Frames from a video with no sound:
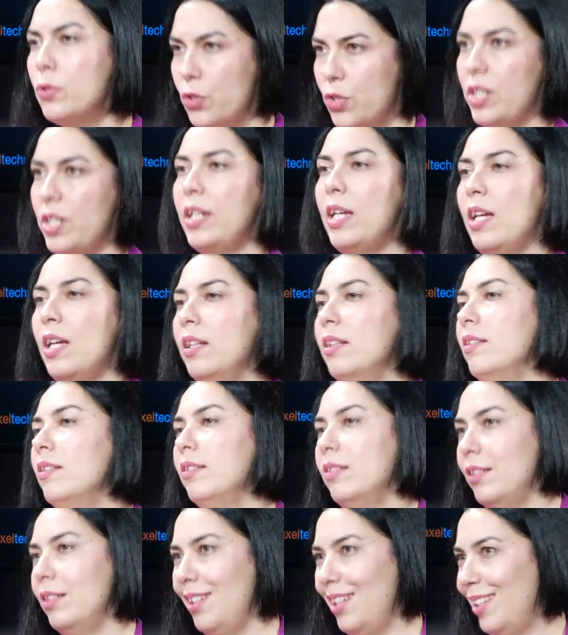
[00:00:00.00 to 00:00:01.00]
again
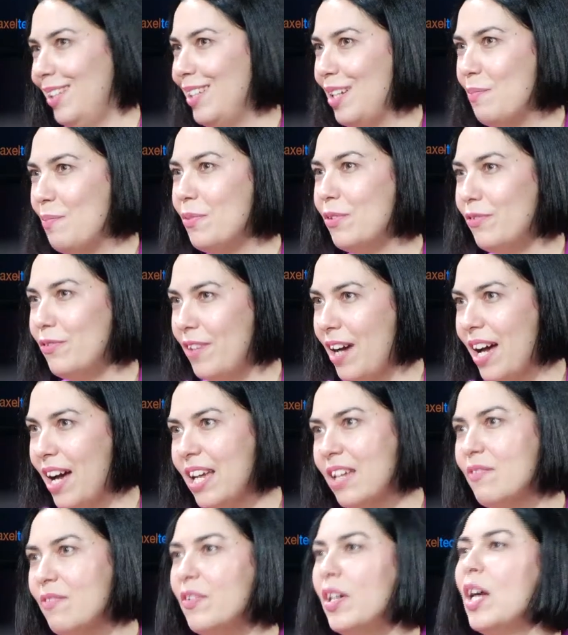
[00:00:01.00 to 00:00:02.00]
the number
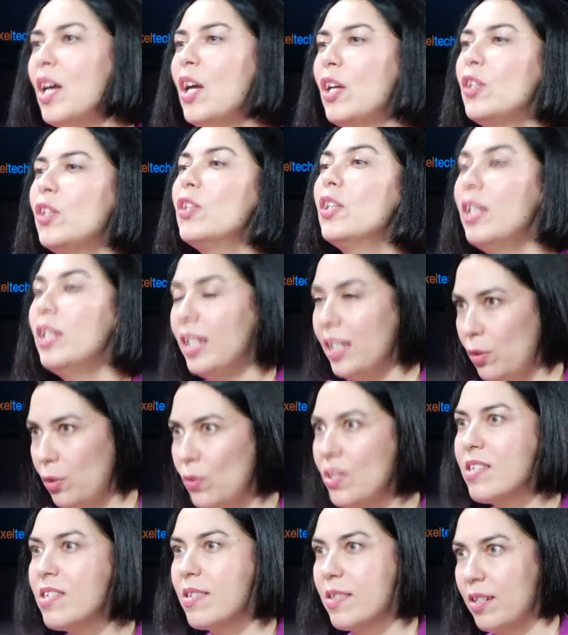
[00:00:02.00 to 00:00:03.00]
5, it
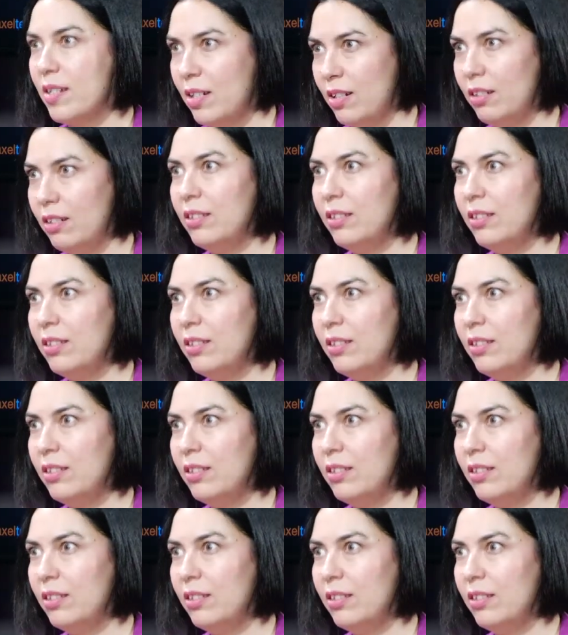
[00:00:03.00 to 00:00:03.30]
will start.